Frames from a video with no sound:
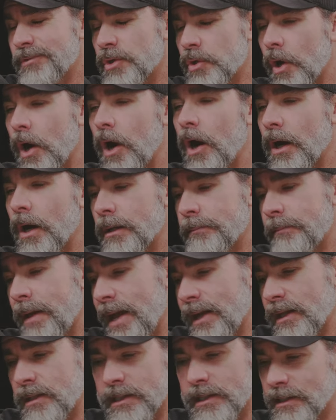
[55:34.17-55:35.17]
You're
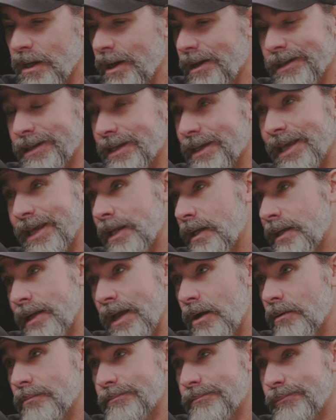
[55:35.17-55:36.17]
automatically not going to get it
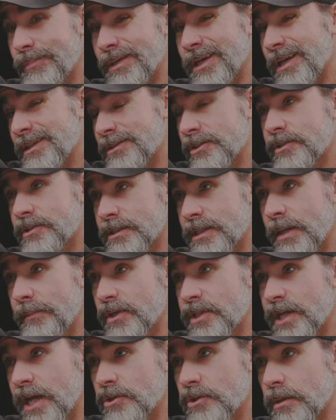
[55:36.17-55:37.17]
now because yeah. there's a
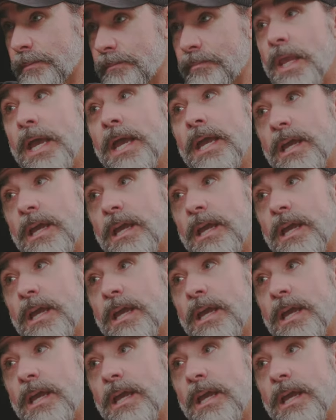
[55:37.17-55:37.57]
temper tantrum.